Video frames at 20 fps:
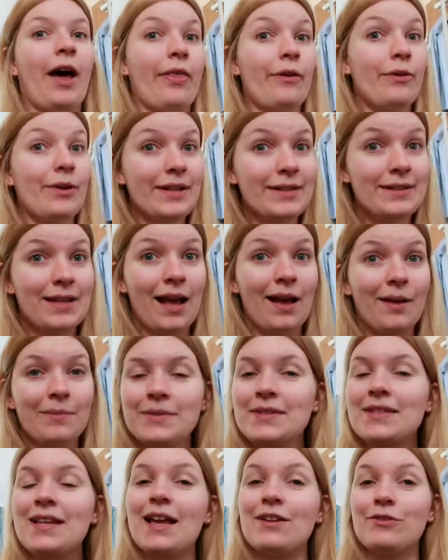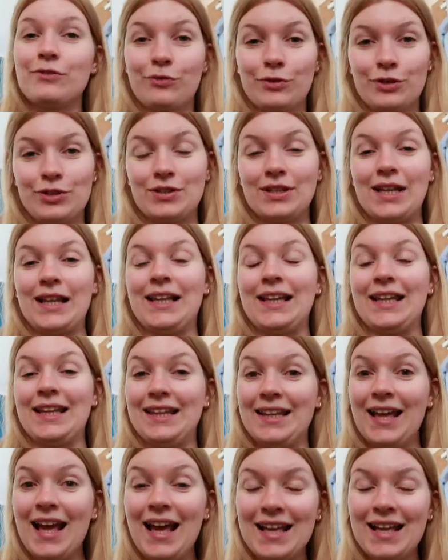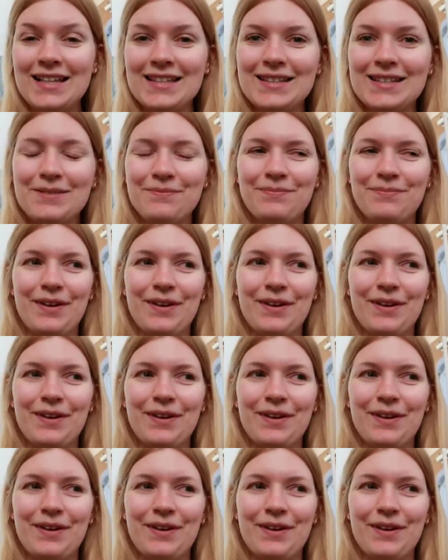other exams, and fortunately yes,